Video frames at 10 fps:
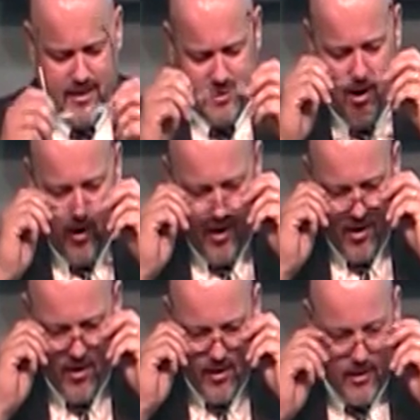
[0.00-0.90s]
is our
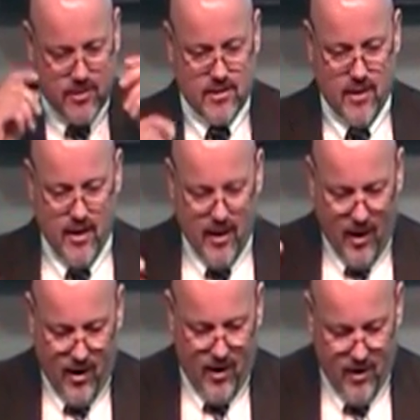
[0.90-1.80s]
earnest
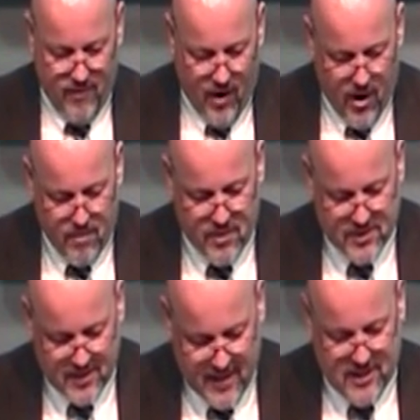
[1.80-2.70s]
of our
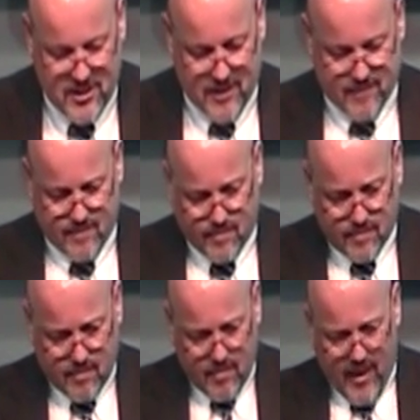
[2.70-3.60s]
possession.
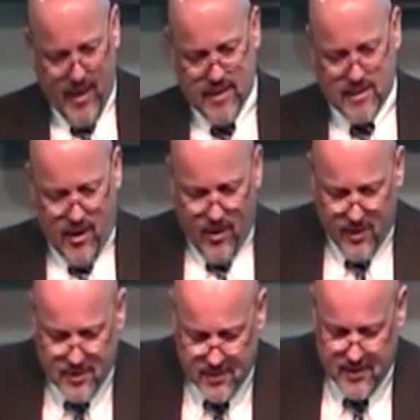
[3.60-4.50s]
He is
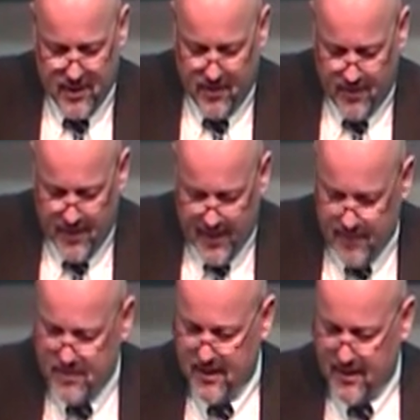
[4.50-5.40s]
earnest until the
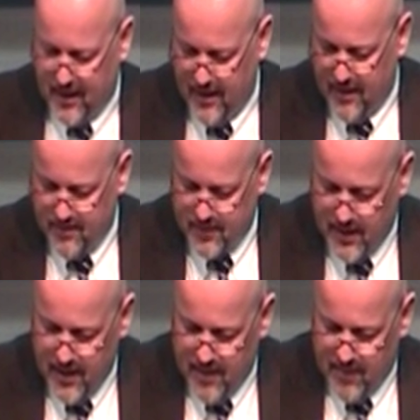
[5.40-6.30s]
redemption comes.
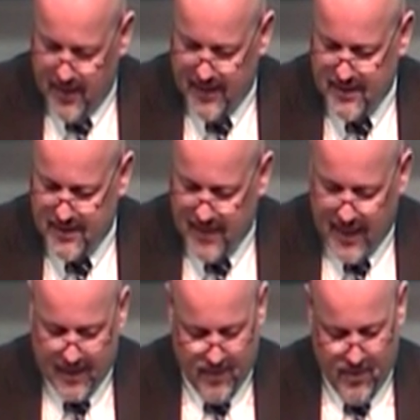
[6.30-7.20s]
But that's
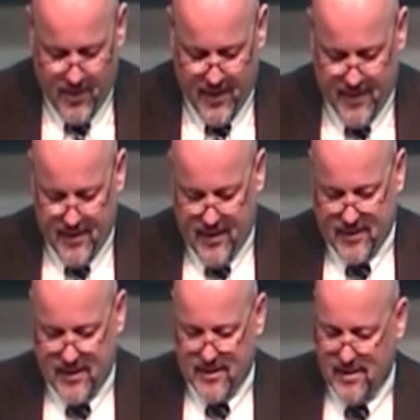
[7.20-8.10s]
exactly what He
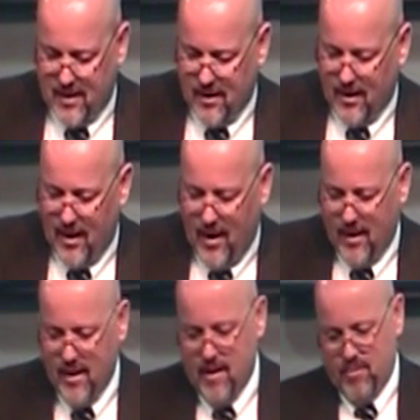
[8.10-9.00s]
does. He's done a
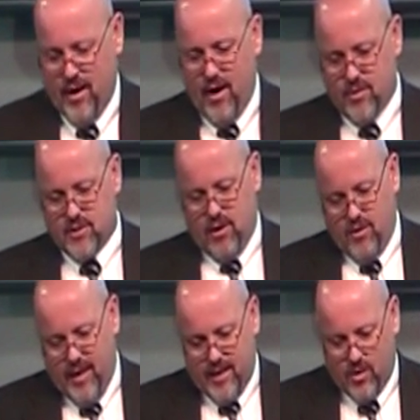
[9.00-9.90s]
lot. But also He